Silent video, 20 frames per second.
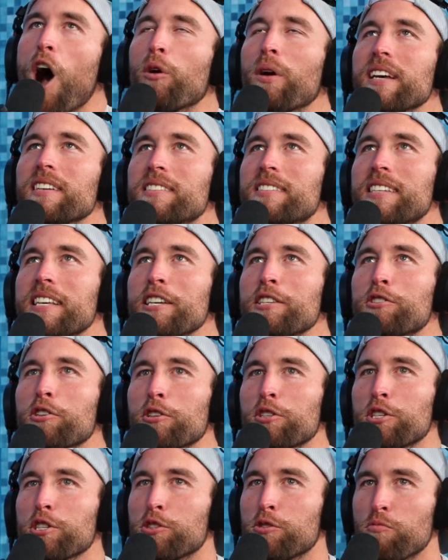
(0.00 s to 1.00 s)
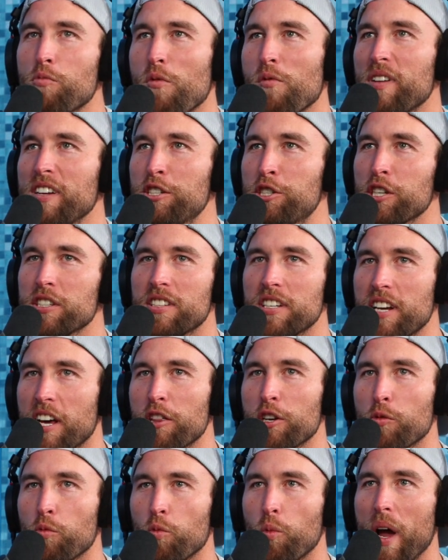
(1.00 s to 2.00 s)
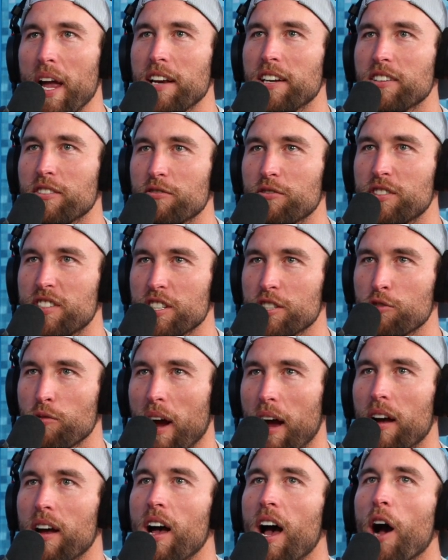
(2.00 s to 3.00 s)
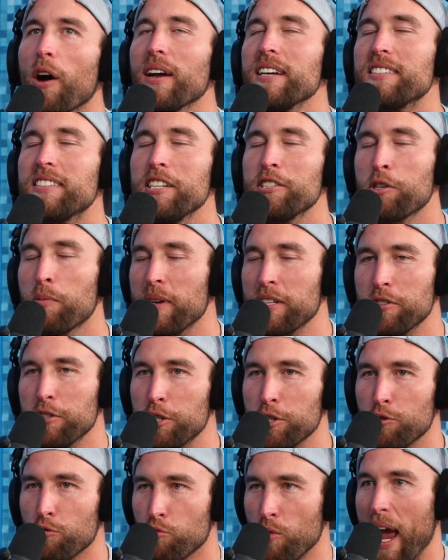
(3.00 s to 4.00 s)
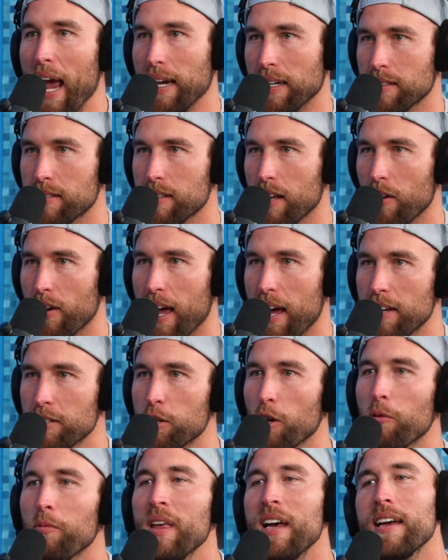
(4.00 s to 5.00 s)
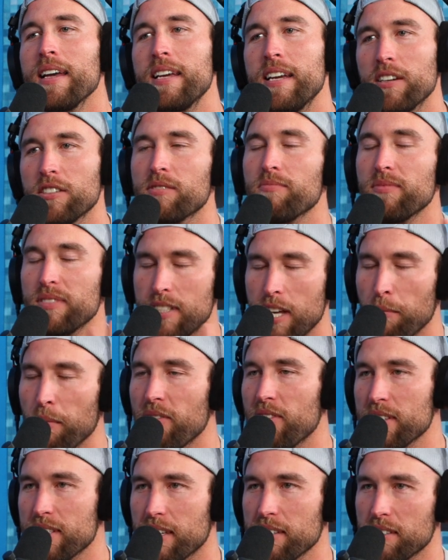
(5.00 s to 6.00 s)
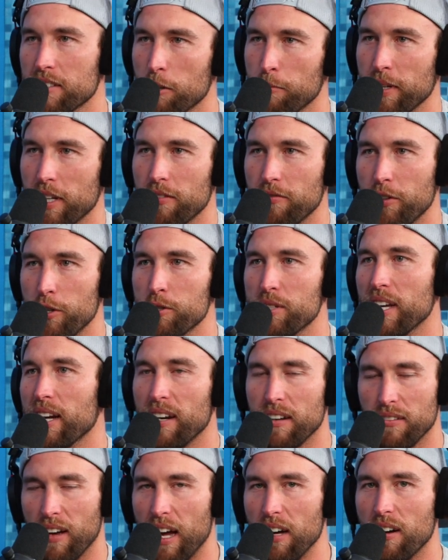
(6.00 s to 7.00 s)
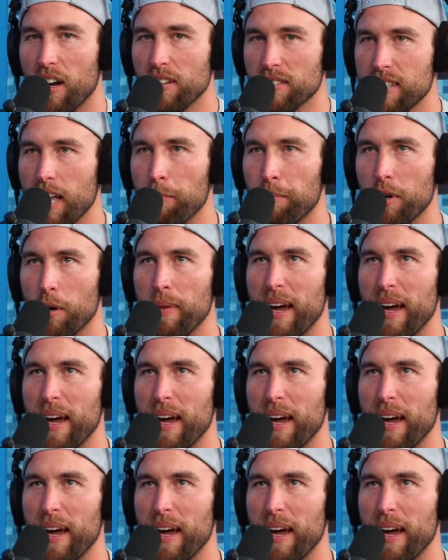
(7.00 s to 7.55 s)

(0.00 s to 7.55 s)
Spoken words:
Okay, seeds are it's just another way to describe. Okay, seeds are basically just ranks. Okay, so tell me if this gets a little bit confusing, and I'll stop and I'll